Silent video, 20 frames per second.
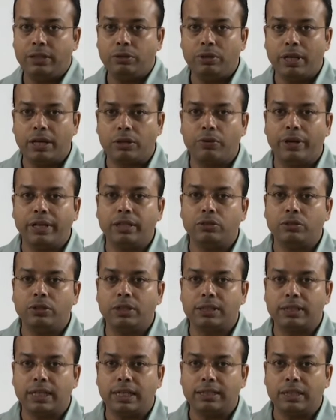we are going to
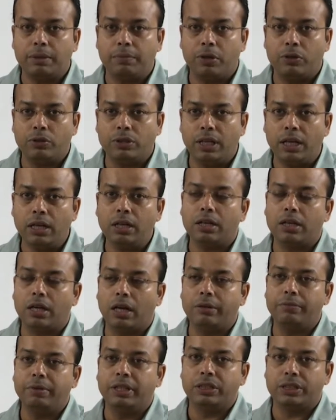discuss about the
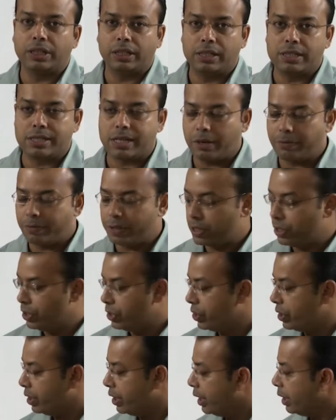conventional surface
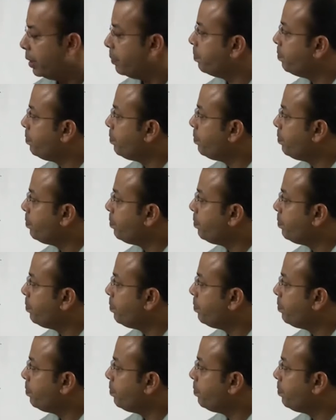engineering.